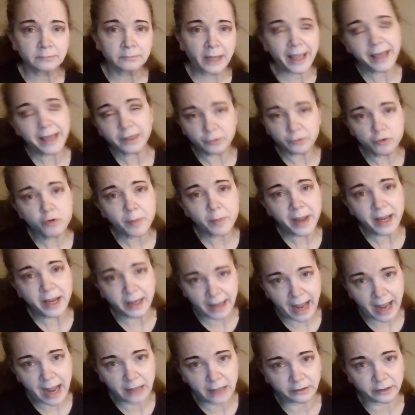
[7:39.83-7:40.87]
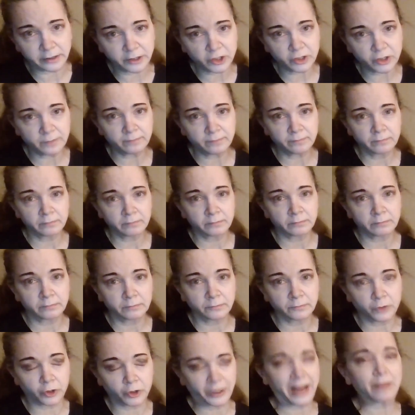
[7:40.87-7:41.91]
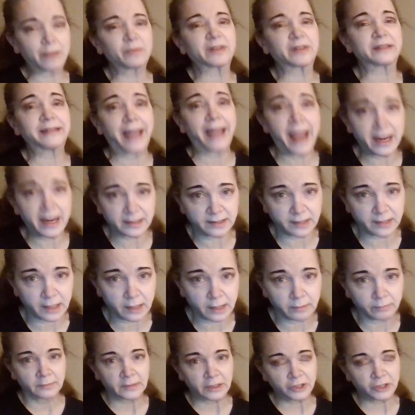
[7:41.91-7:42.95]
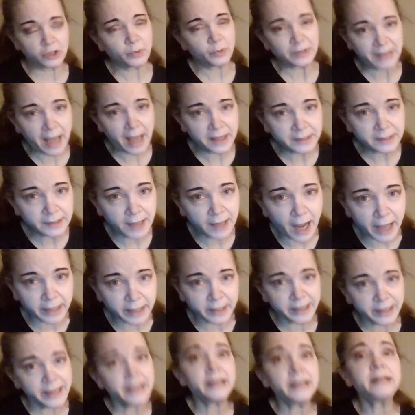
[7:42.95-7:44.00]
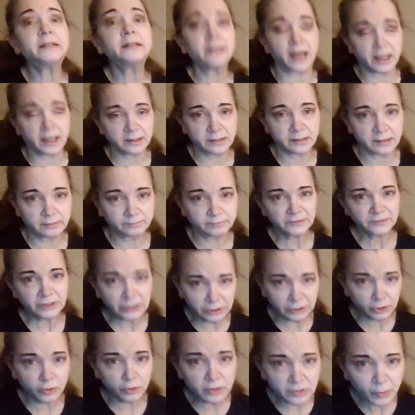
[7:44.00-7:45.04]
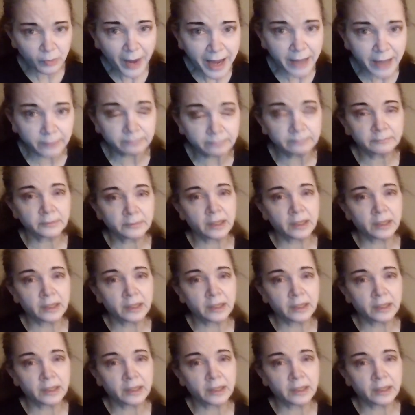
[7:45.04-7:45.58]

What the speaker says: I had a roommate in college. Her name was Nancy. She was on a diet, eating less to lose weight.